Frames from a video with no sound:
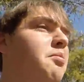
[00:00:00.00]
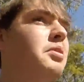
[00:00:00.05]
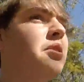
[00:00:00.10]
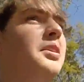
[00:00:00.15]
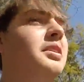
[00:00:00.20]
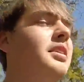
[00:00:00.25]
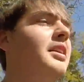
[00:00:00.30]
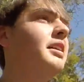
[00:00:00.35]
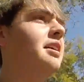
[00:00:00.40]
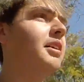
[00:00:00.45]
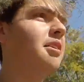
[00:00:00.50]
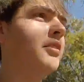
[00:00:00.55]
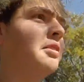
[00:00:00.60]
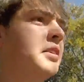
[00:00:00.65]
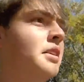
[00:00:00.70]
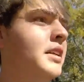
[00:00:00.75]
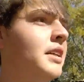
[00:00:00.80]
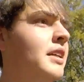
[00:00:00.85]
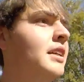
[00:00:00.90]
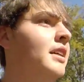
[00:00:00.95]
month now.
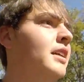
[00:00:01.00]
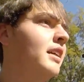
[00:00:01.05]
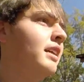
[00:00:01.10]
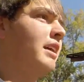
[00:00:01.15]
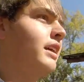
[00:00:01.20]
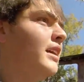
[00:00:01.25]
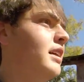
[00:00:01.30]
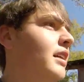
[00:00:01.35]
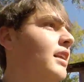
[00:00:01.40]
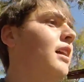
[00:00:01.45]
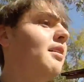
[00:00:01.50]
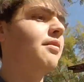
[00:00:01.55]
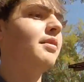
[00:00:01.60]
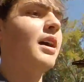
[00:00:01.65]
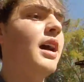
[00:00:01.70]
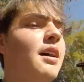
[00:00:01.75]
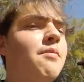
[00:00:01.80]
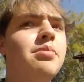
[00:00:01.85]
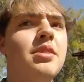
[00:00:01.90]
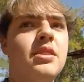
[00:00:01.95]
And
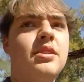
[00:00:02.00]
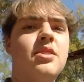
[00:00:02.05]
I've been